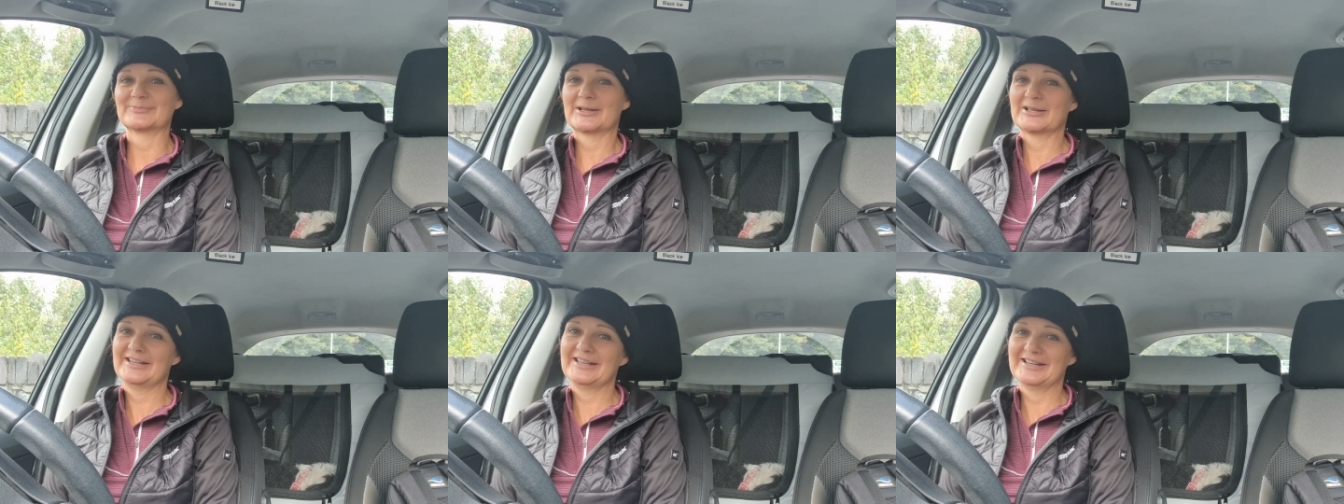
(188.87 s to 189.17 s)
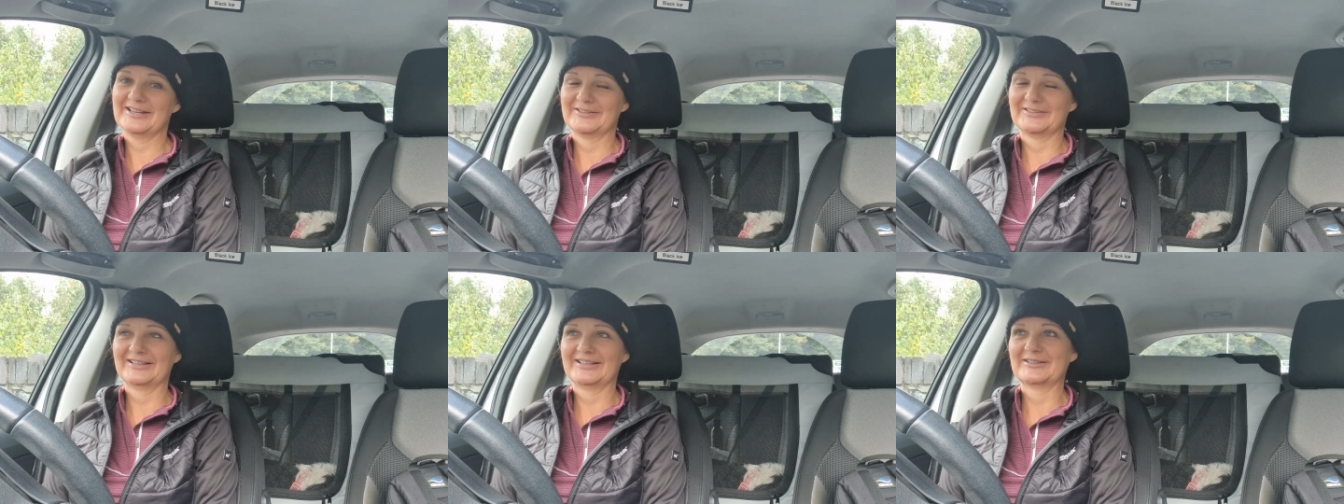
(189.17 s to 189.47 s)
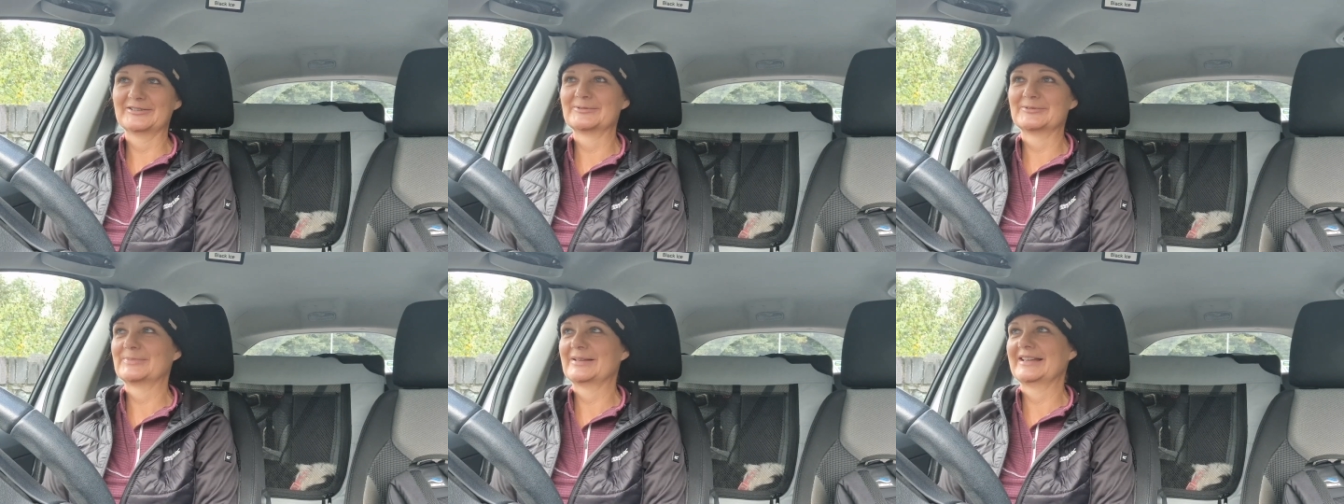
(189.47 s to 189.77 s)
you know, a
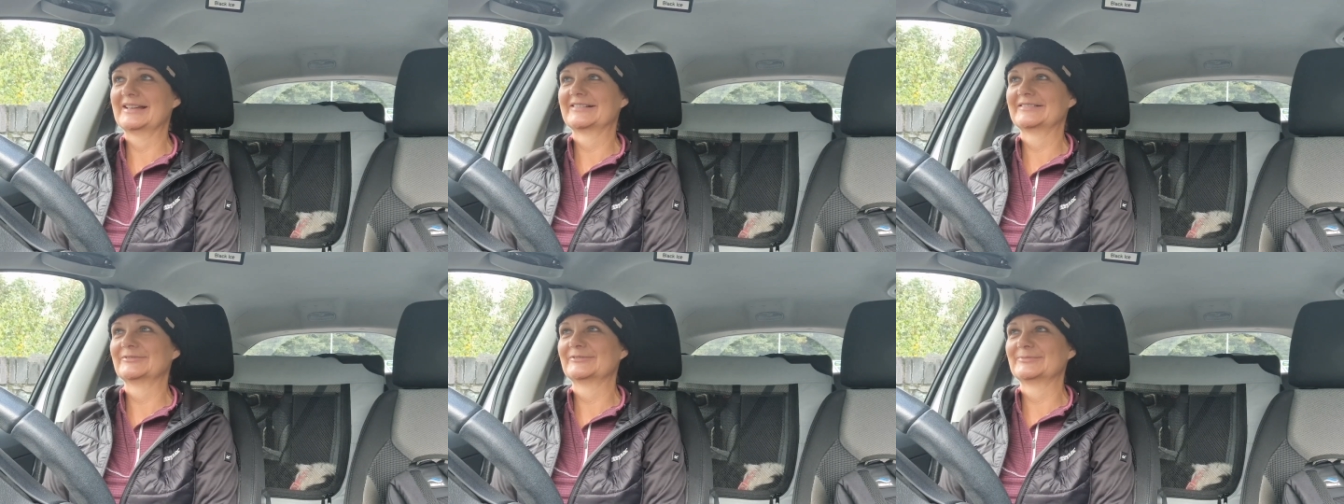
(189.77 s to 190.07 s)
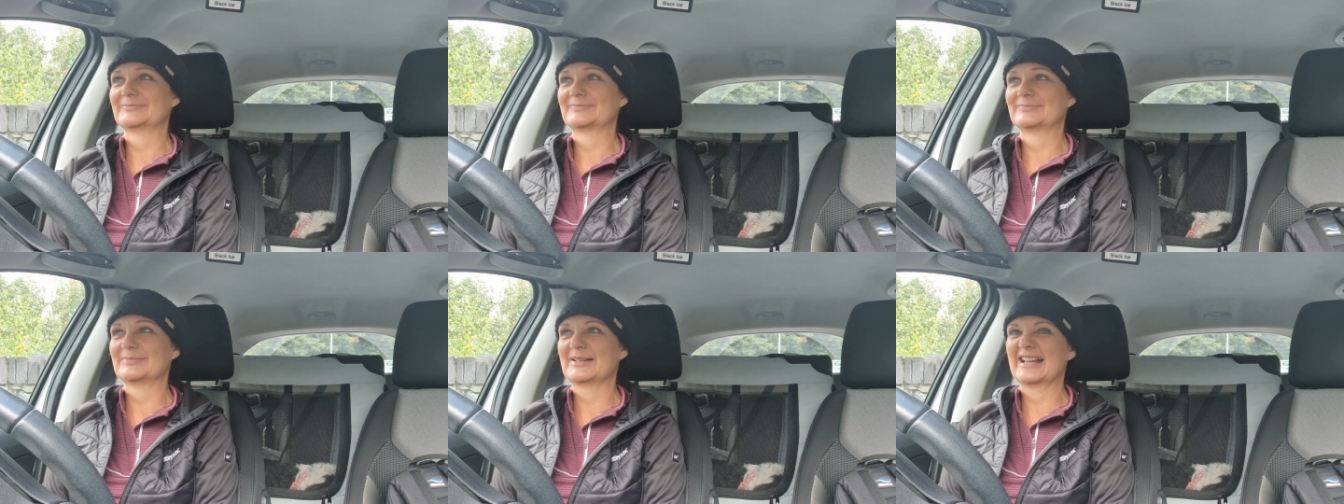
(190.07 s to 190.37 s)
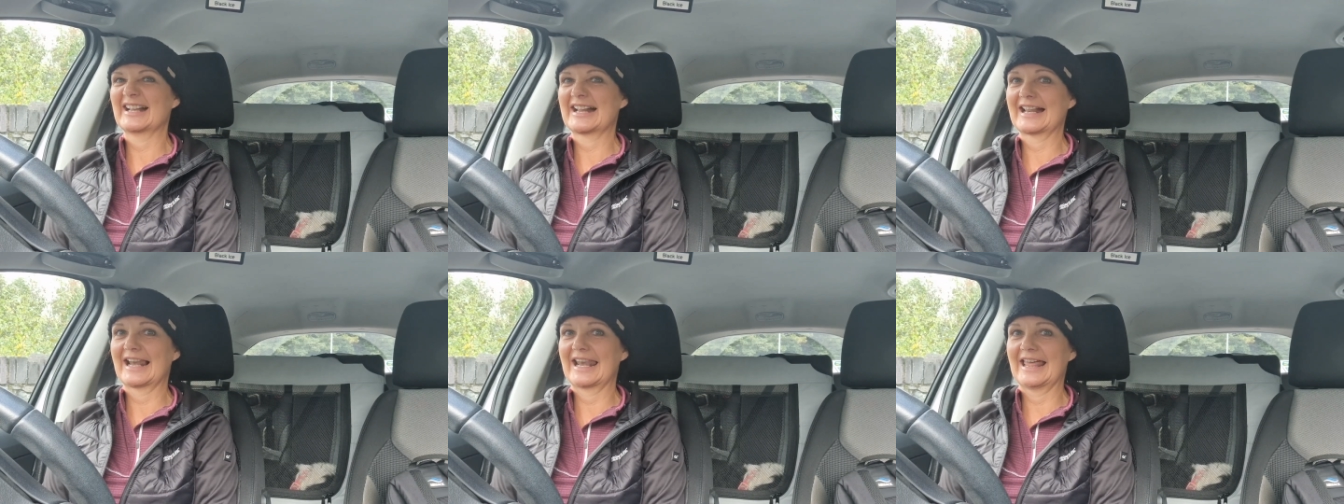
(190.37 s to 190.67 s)
little bit of
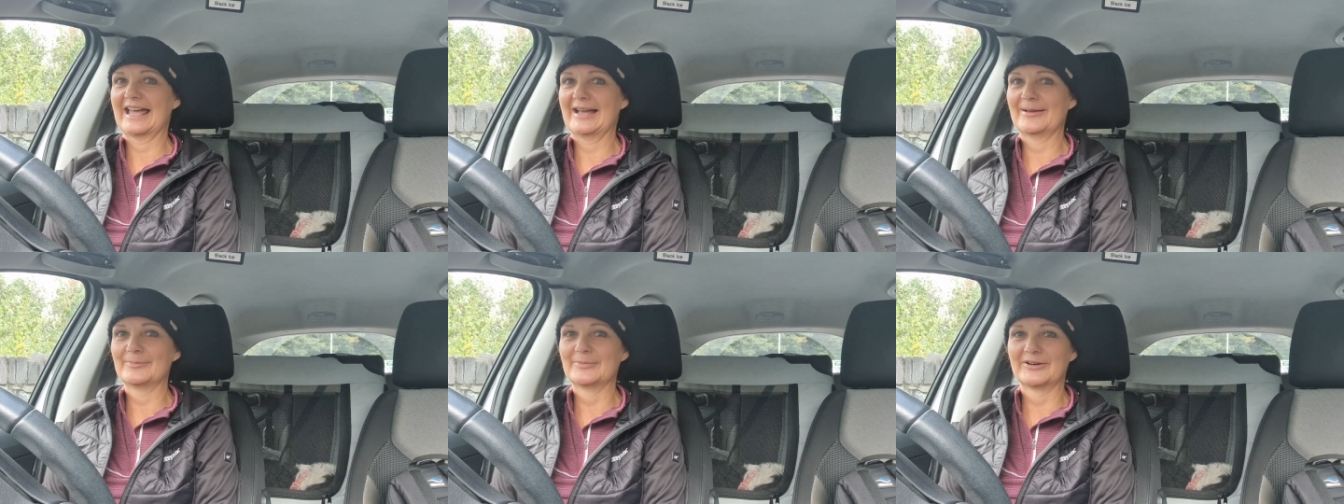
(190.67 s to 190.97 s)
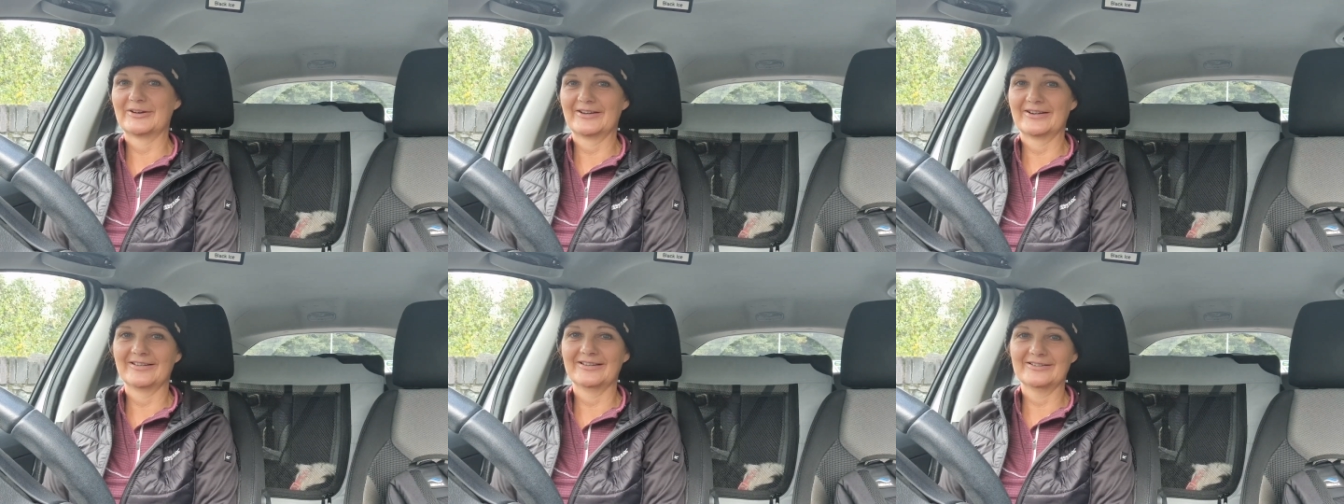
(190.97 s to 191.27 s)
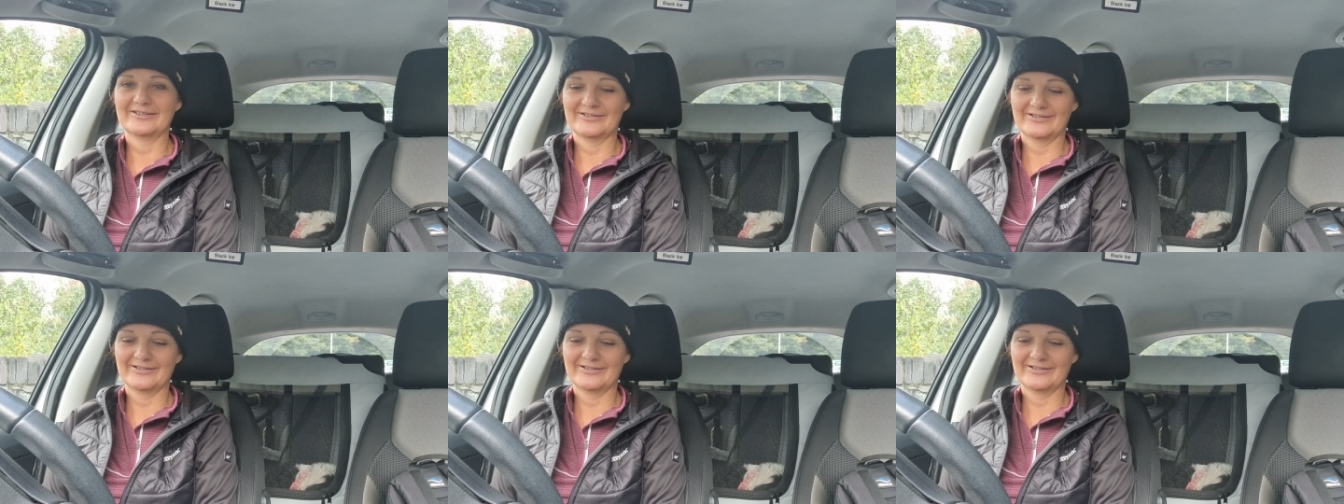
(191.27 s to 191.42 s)
glam on,